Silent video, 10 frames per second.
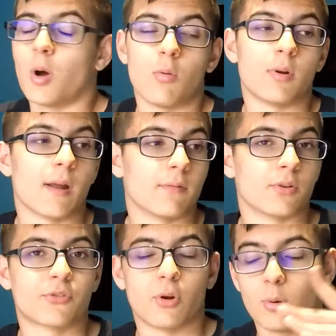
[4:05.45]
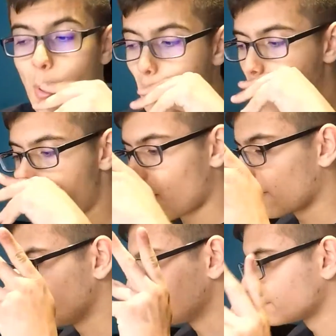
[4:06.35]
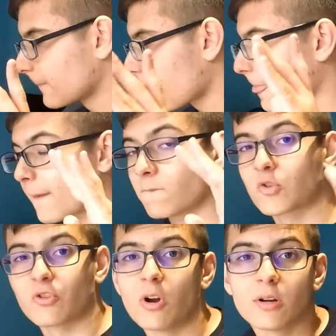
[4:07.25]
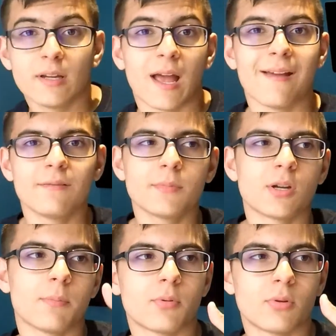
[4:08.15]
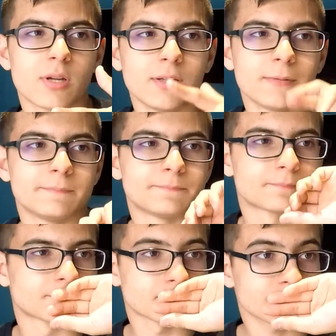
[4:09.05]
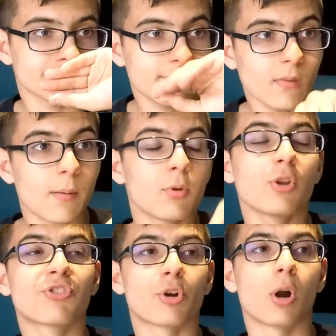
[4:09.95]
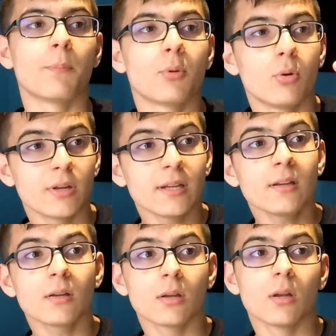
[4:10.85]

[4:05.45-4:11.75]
but whatever. So sorry I haven't been uploading. I'm gonna start uploading.